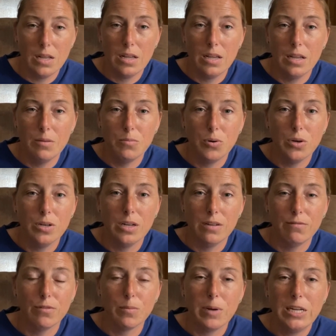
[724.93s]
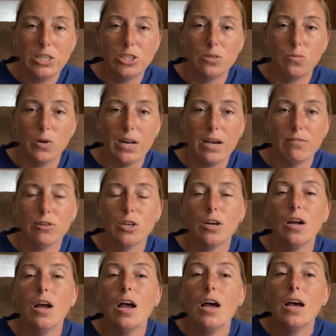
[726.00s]
input, information, whatever,
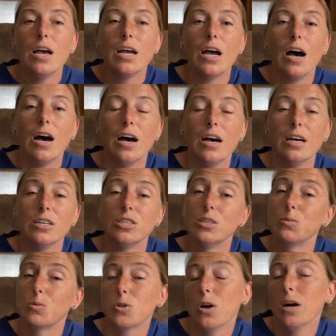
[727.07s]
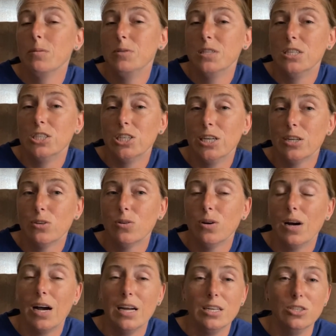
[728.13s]
subscribe to the channel.
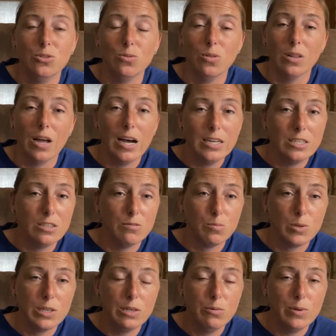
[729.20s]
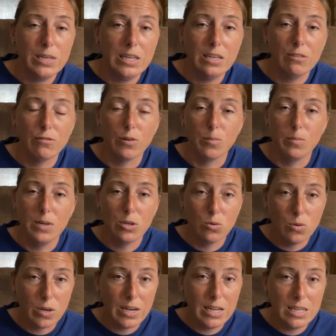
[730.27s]
I do lots of pre-reading for middle
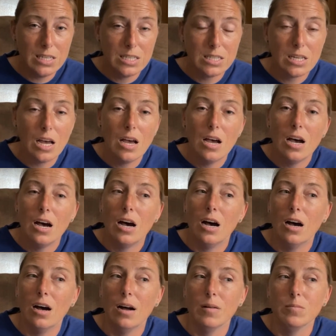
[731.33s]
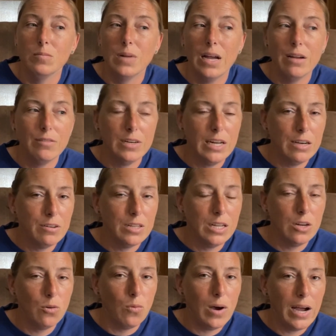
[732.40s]
grades. Every now and then
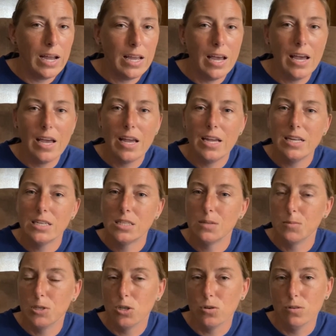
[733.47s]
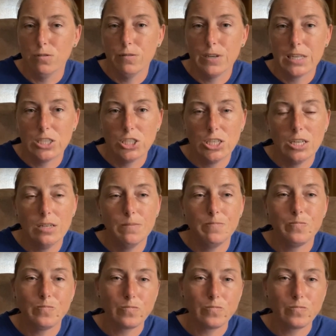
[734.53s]
a YA, some adult fiction,